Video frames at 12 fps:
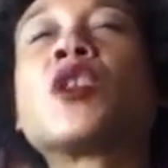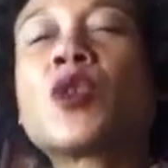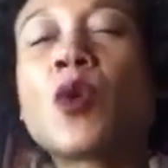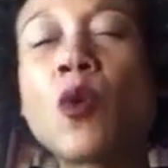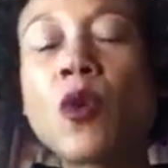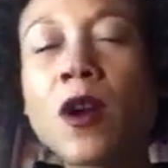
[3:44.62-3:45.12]

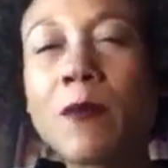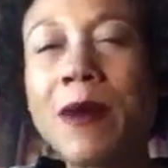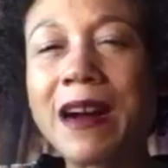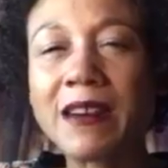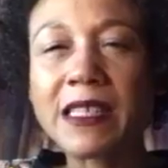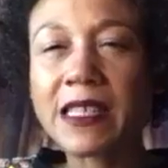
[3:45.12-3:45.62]
talk
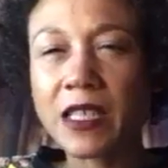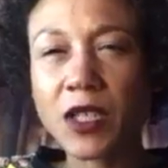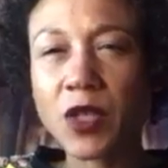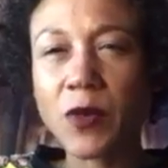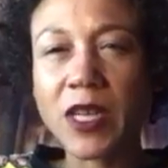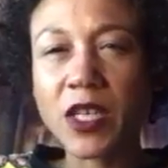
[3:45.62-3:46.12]
about a
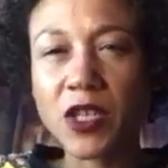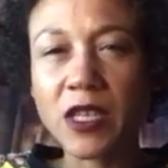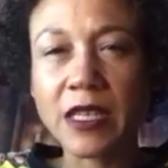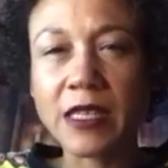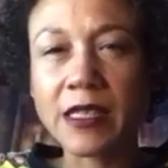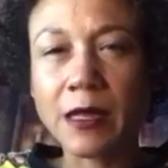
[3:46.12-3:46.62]

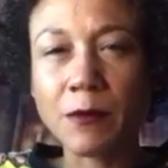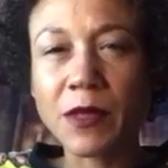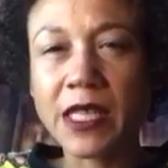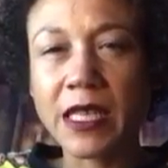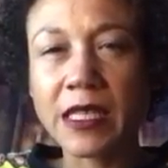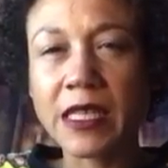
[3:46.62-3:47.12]
situation in some
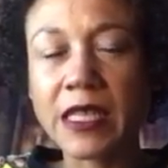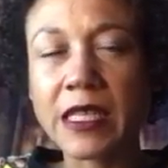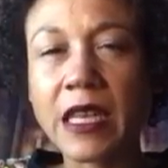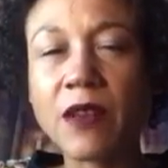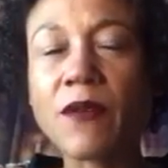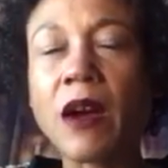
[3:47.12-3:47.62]

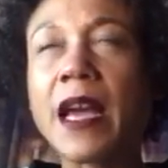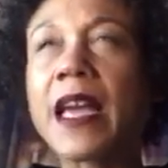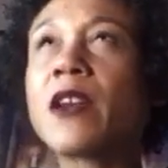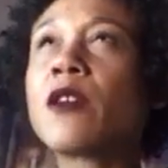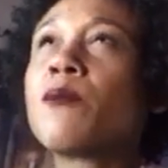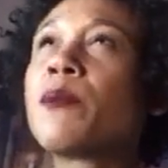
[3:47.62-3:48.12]
senses either.
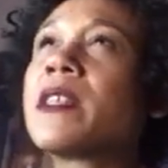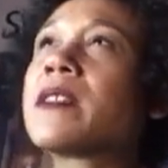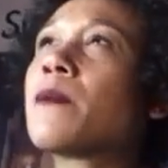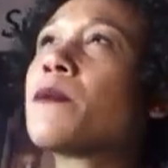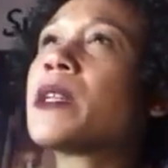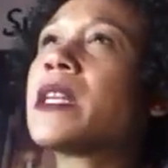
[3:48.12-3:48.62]
It could be
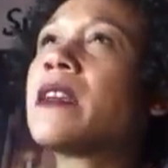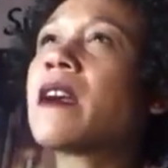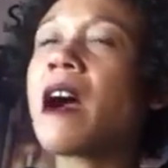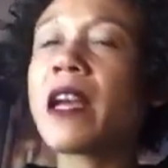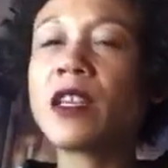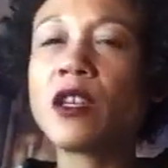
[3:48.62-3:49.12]
somebody
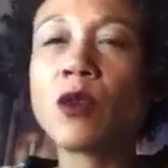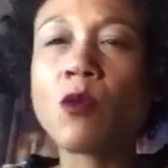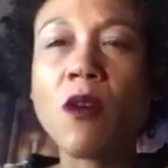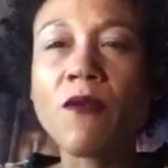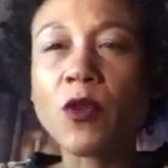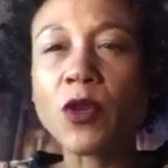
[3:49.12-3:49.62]
cutting you
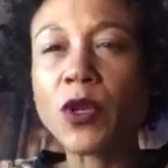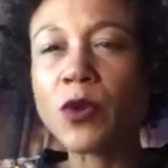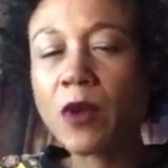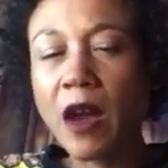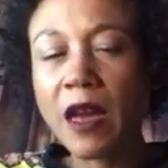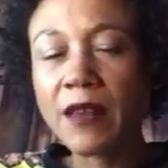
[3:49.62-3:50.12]
off or
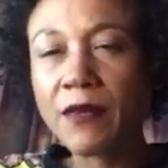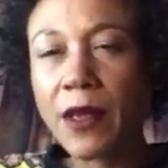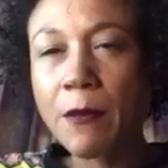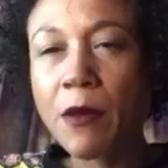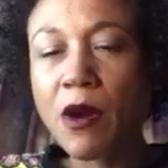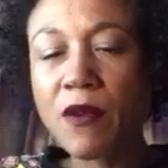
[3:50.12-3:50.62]
you cutting
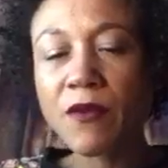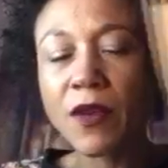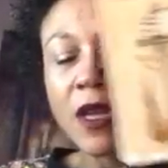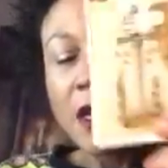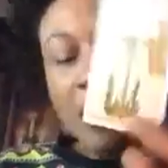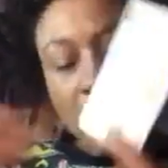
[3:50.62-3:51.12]
them off.
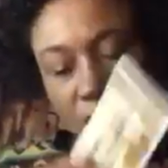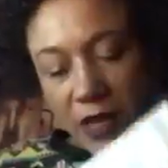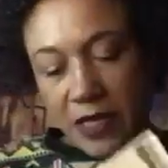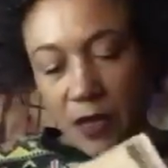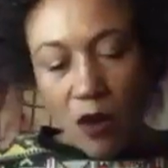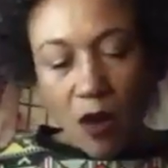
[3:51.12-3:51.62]

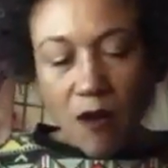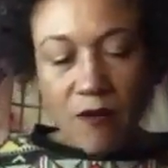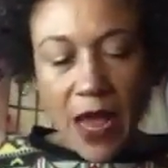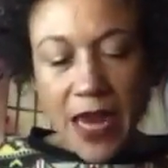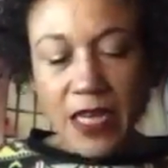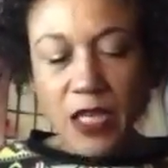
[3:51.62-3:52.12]
There's a lot
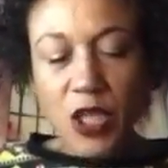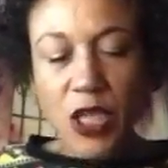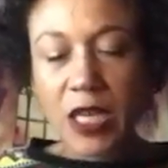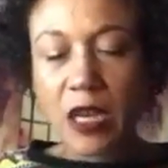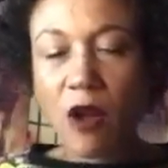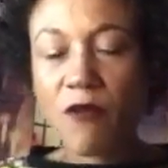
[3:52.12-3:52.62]
of
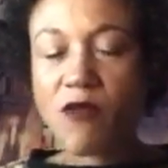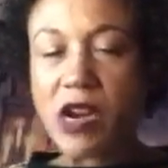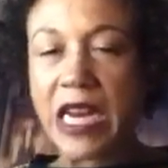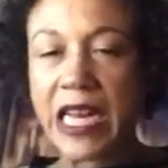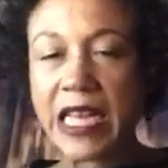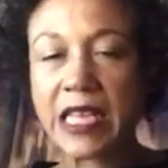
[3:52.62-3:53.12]
energy of
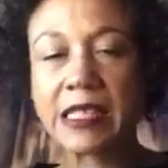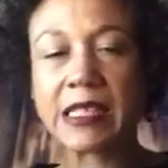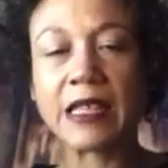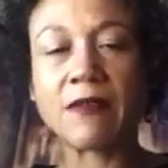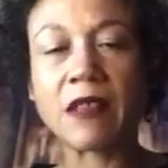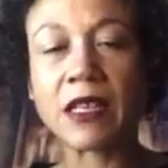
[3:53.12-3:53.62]

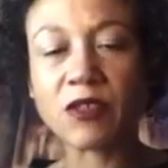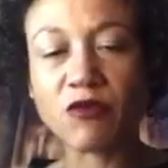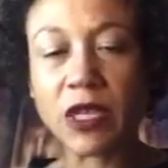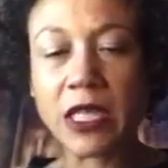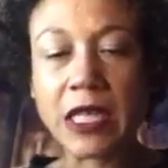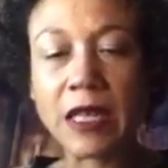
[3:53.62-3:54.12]
release in this
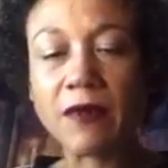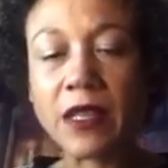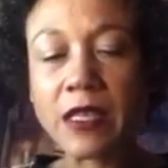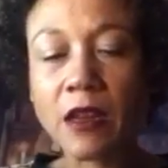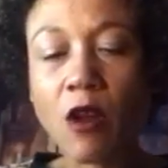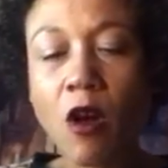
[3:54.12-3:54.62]
reading.
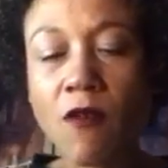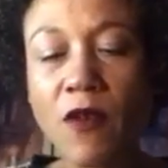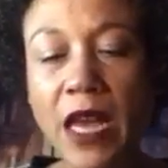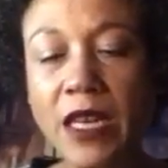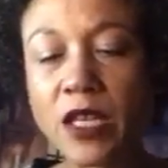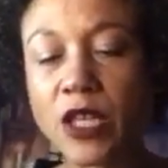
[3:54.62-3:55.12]
There's a lot
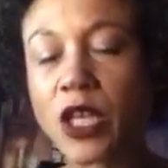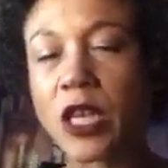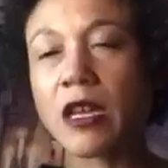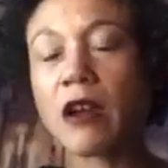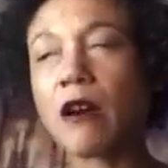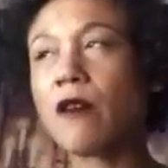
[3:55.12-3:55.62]
of
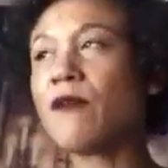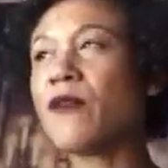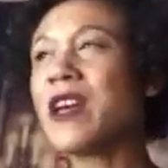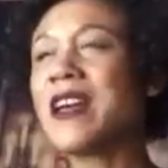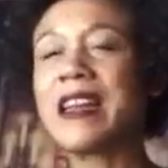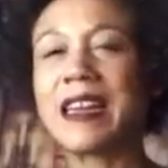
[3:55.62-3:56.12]
energy of
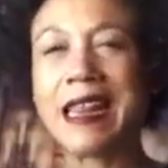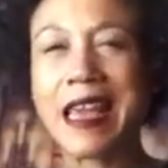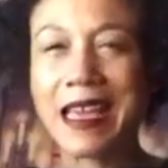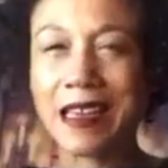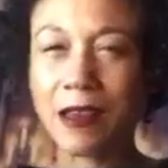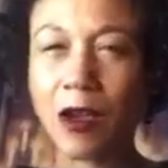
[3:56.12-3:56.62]

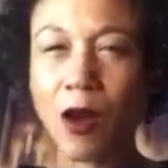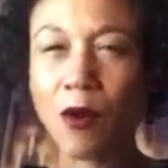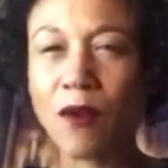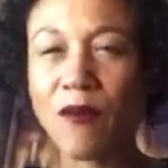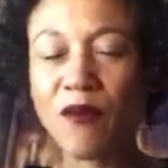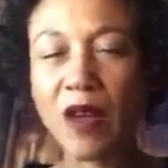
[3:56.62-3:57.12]
letting
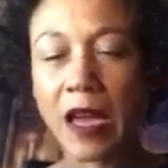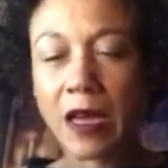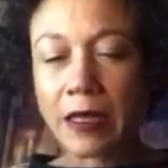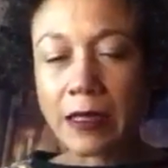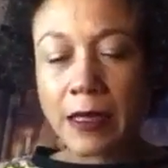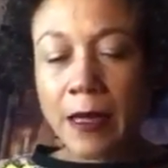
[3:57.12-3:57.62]
go of
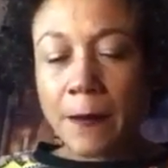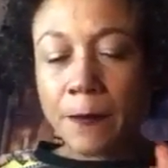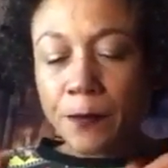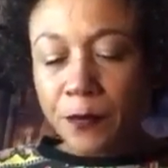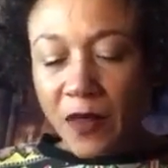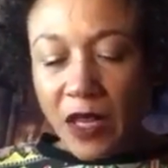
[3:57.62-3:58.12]
things.
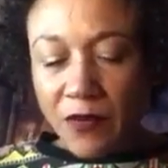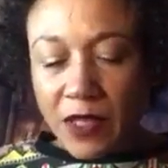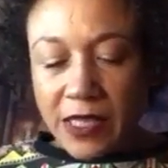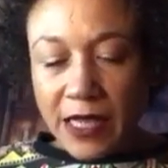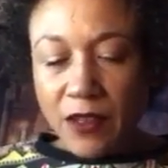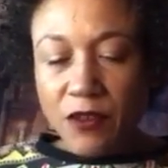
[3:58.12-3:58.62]
In
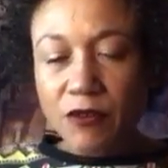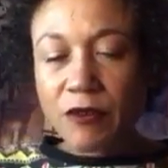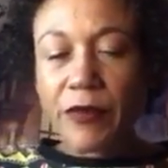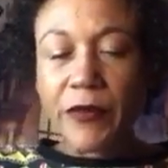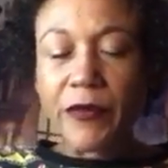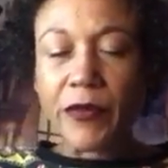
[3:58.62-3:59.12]
the center
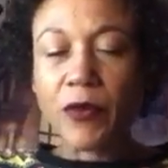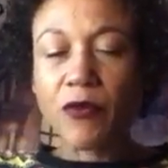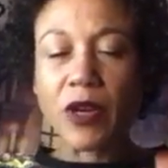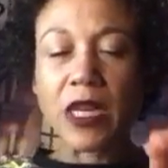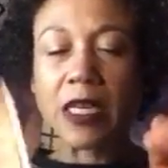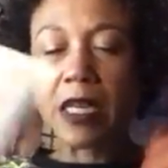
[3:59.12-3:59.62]
of the
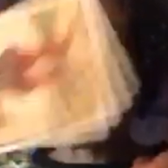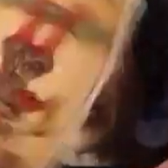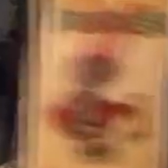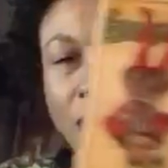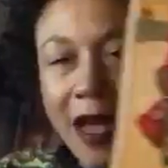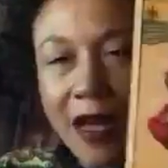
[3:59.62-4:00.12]
reading you